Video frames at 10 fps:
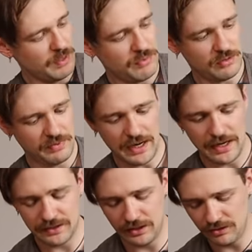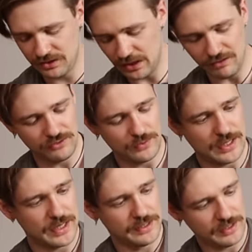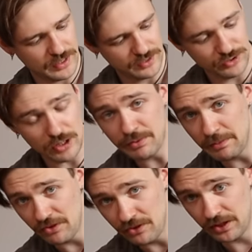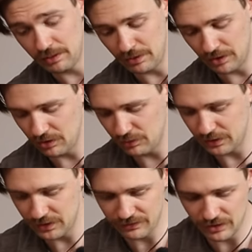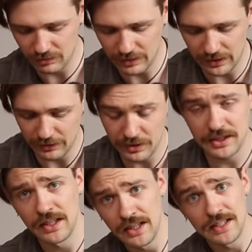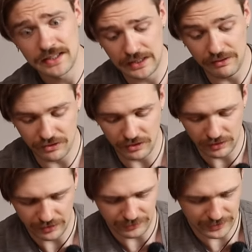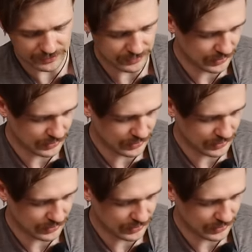Maybe you'll be asking yourself, why did I stop reviewing Begode wheels for a while? There was several reasons